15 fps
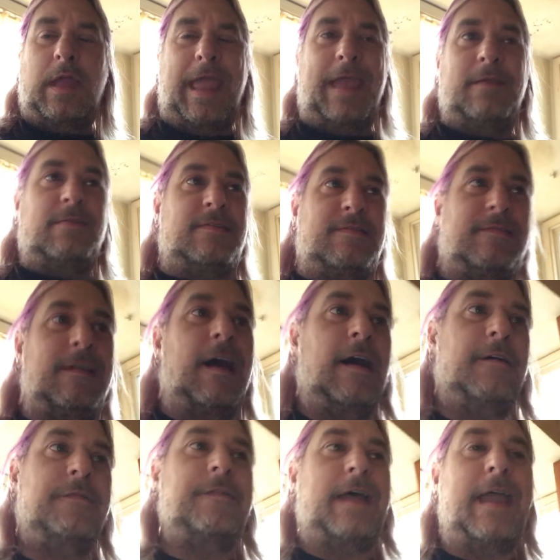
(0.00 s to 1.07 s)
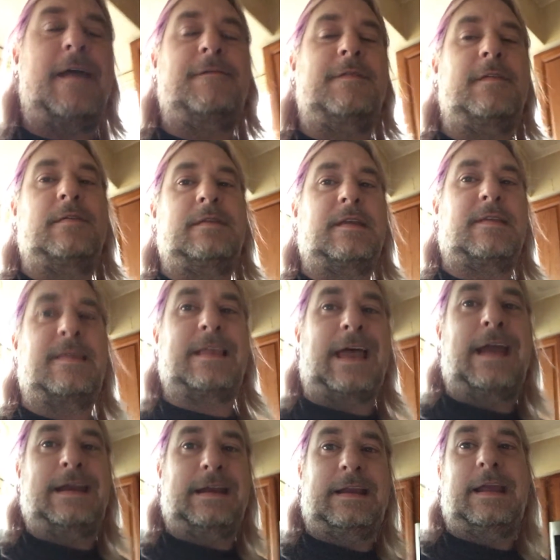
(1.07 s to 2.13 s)
and stuff. I haven't
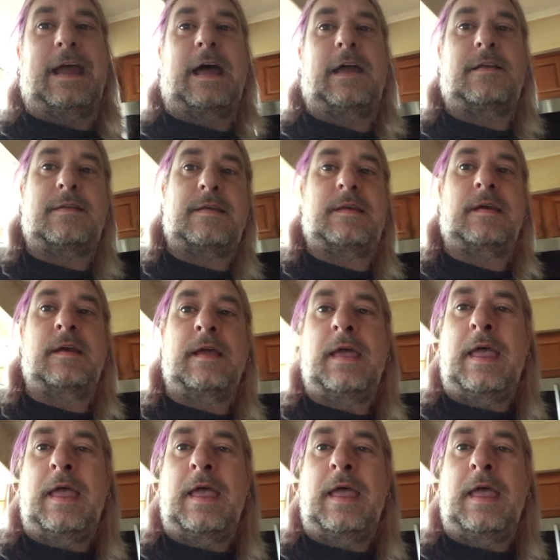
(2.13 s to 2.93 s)
decided yet.